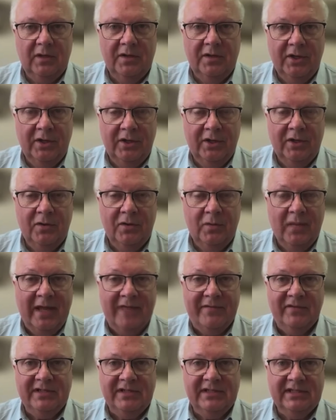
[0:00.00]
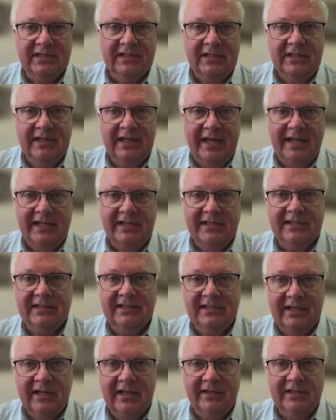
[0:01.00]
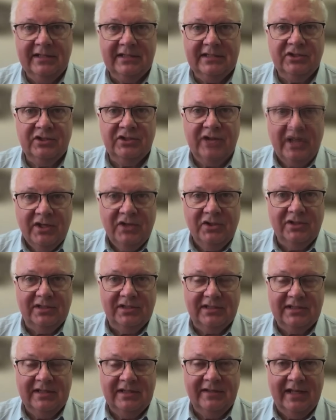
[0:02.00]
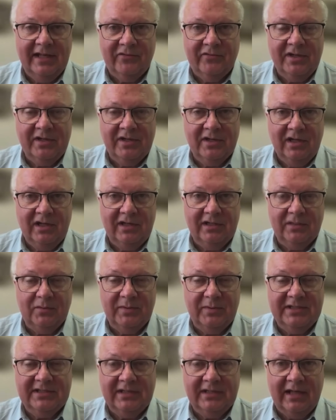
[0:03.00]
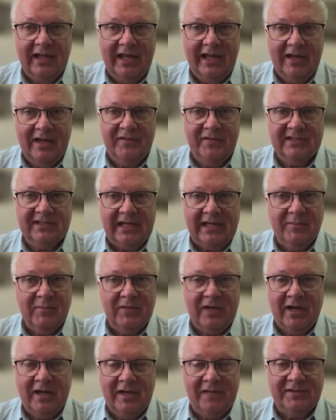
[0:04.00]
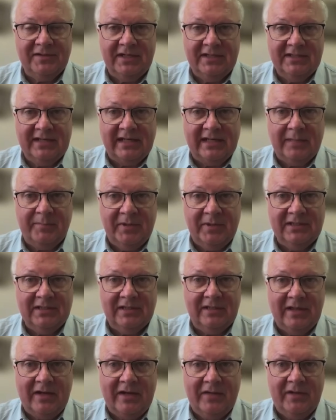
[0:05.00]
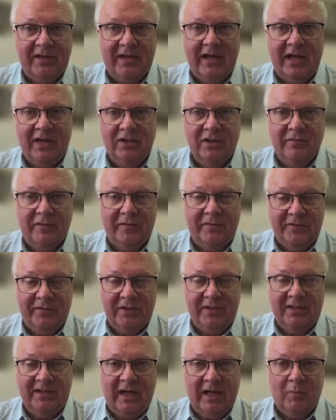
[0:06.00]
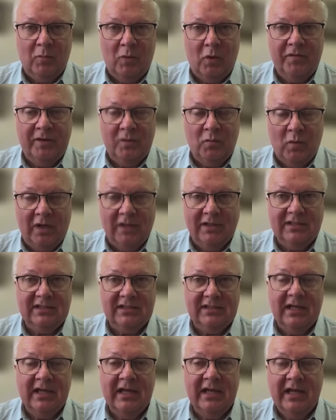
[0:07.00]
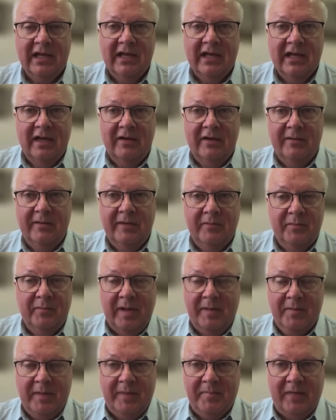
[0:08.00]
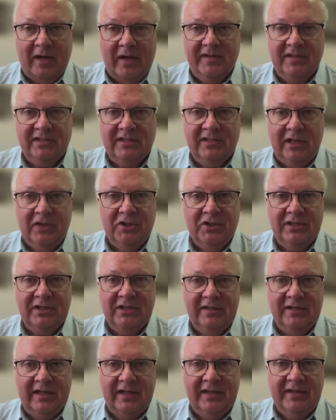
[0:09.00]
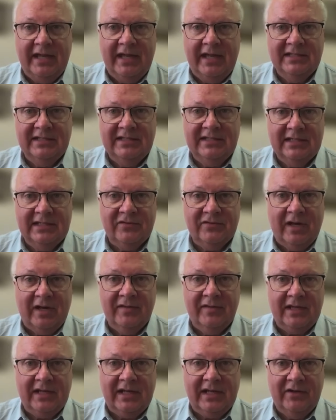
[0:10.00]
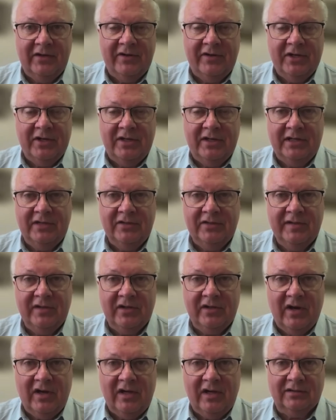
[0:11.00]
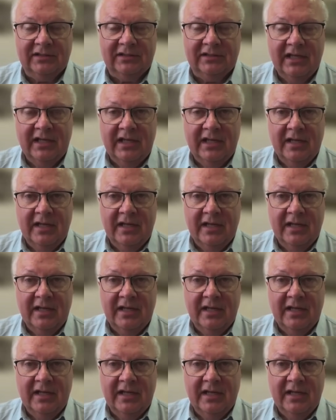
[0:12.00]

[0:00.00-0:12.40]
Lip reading: No, we haven't seen any serious changes in that regard. We still have the same kind of setup in South Africa, and you've referred now more than once about this notion that the ANC has run the country into the ground.